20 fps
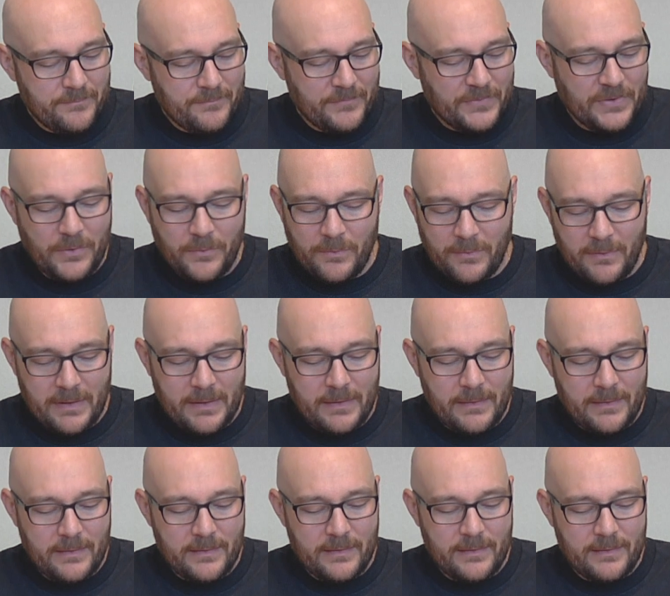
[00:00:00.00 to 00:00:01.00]
So
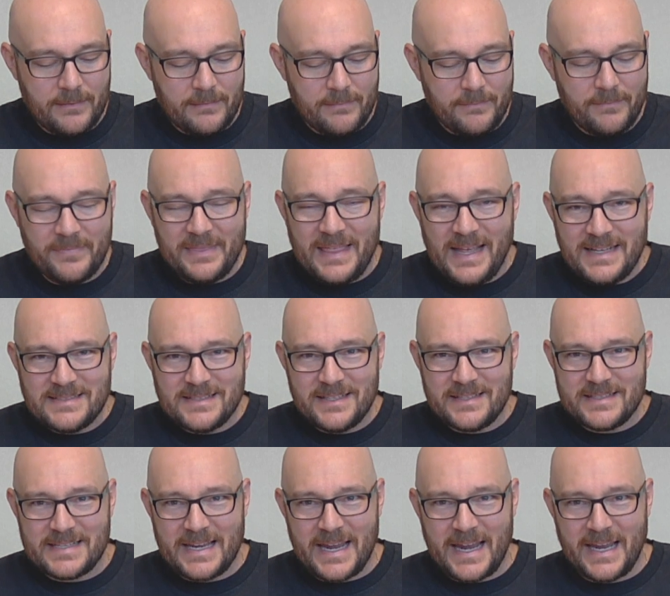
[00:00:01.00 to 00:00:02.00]
that's
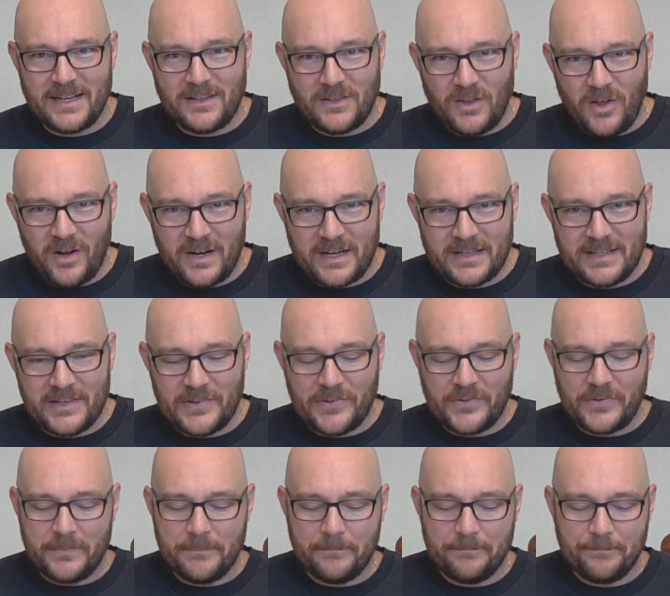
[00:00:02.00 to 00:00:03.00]
its
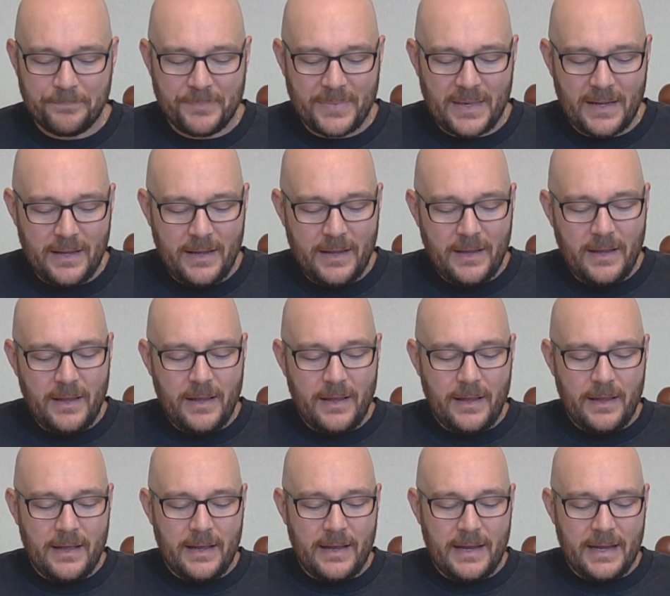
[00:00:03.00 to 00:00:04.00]
analogness.
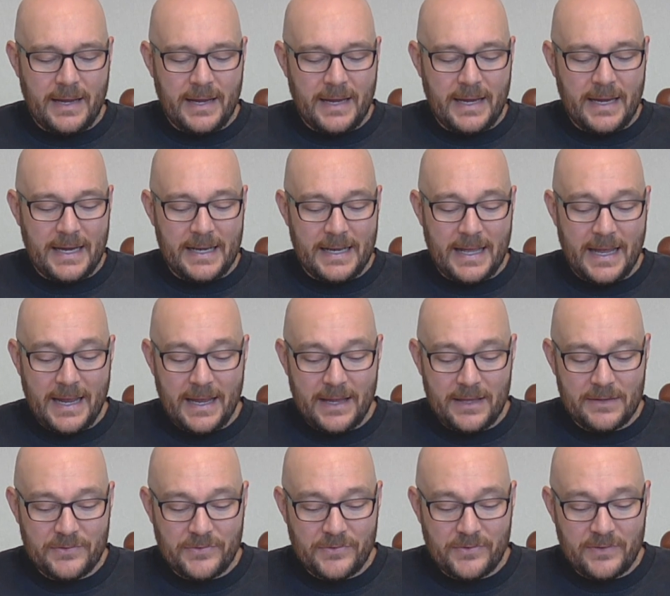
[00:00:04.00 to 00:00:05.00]
It
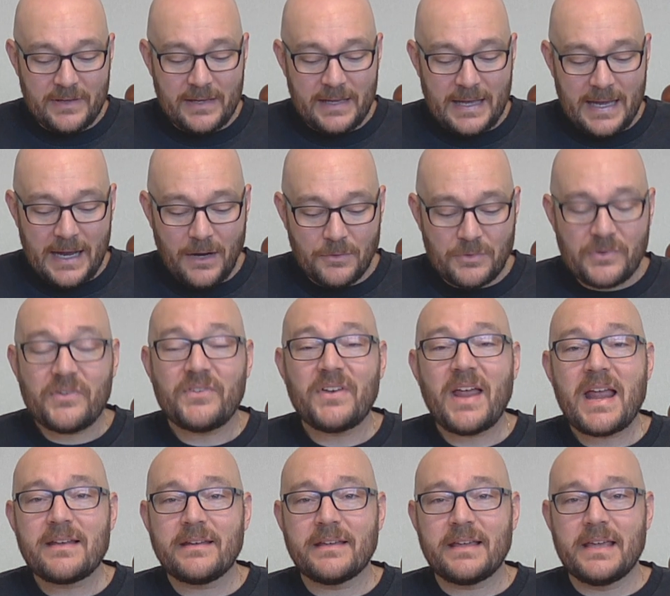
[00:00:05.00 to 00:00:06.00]
has
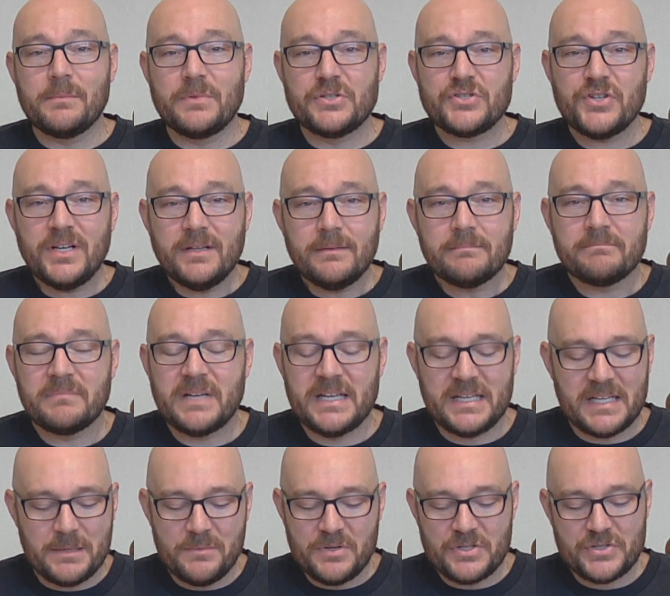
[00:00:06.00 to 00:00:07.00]
outstanding imaging.
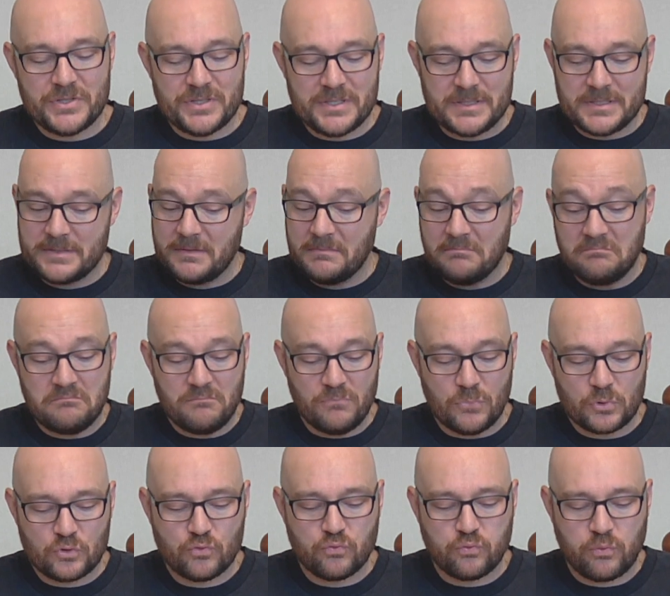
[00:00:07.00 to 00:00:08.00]
It images
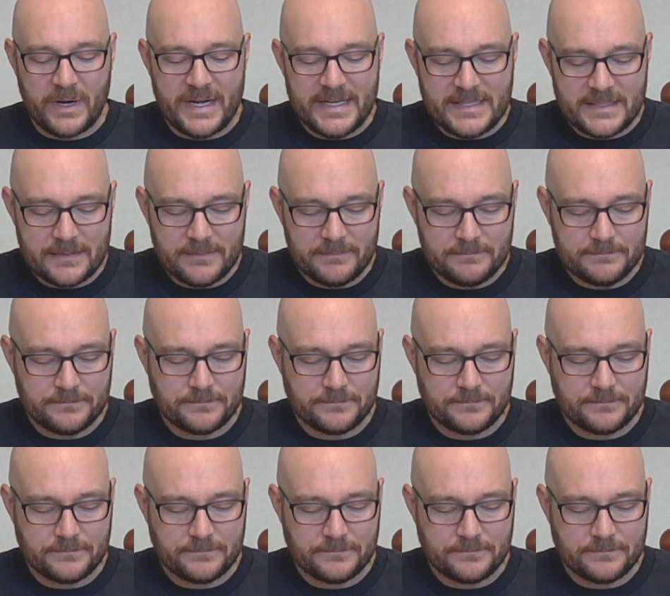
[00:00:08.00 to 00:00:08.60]
great,